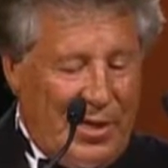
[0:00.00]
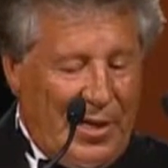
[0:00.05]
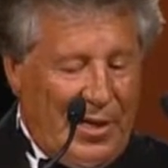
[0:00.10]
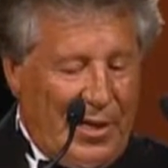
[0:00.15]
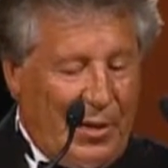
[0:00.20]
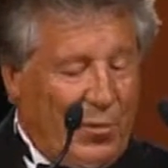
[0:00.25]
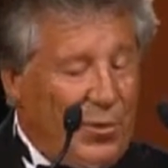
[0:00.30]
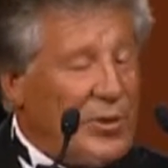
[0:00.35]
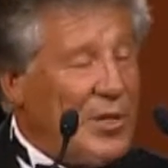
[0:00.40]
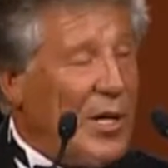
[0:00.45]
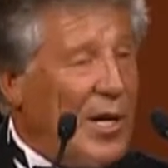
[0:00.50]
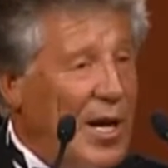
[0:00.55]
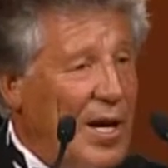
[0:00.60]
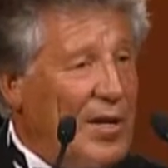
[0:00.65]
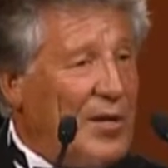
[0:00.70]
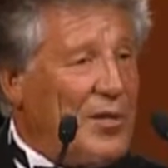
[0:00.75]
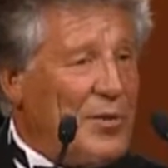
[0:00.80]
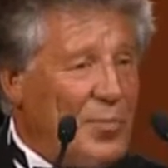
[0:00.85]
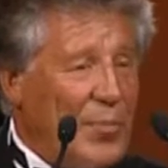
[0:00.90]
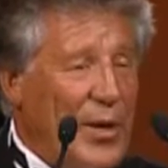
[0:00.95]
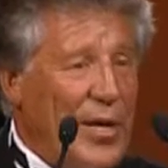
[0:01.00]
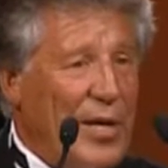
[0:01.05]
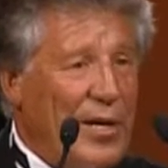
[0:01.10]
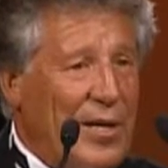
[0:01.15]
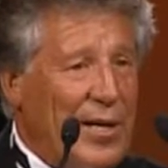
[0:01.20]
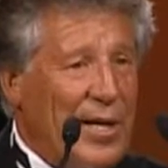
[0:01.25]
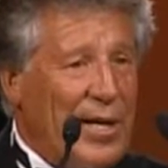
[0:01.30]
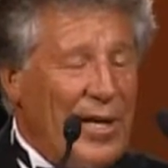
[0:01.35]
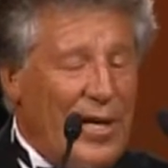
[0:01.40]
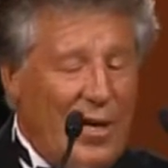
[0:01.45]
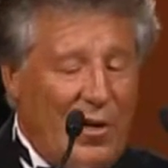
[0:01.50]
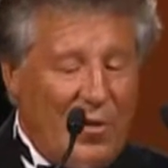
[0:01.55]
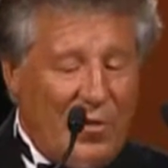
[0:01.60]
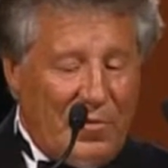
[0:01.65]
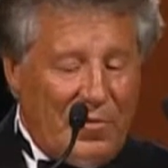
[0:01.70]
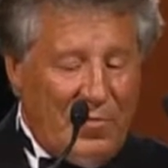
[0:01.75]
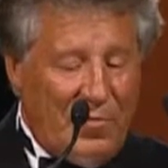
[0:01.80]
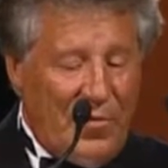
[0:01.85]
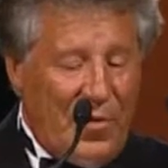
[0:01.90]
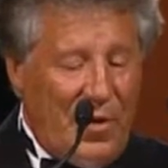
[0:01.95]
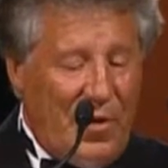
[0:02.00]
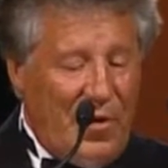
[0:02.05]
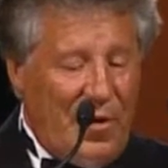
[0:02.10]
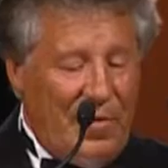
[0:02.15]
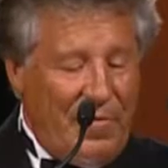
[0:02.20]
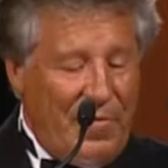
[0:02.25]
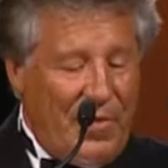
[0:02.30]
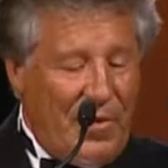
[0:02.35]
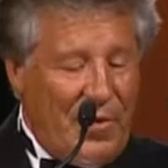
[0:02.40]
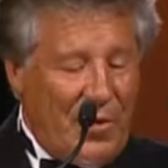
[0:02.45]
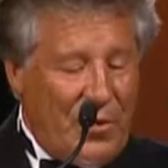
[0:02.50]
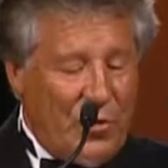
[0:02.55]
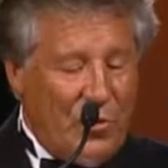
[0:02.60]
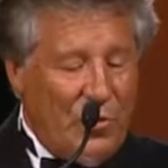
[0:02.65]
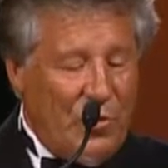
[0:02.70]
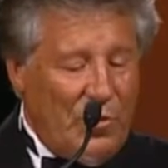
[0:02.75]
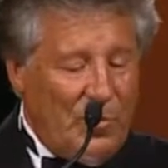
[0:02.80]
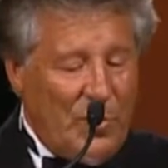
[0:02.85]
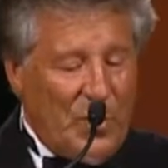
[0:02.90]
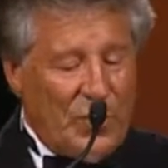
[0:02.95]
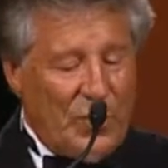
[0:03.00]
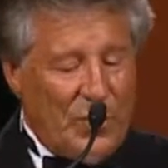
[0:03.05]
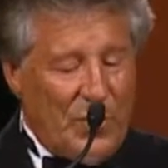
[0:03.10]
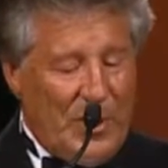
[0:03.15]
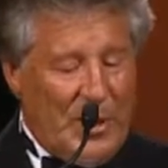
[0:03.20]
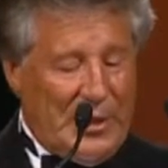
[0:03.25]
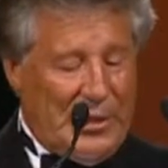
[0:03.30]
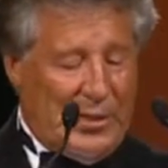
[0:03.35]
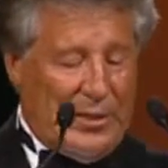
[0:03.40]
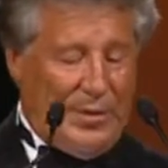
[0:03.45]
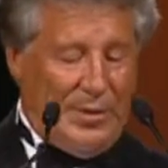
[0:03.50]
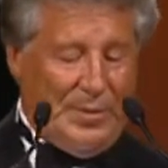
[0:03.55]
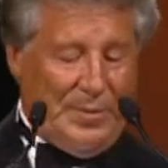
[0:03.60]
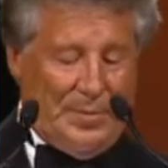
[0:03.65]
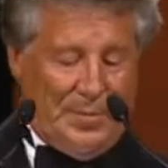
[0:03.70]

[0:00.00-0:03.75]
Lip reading: and there was a lot of speed, and it looked very, very doable to us.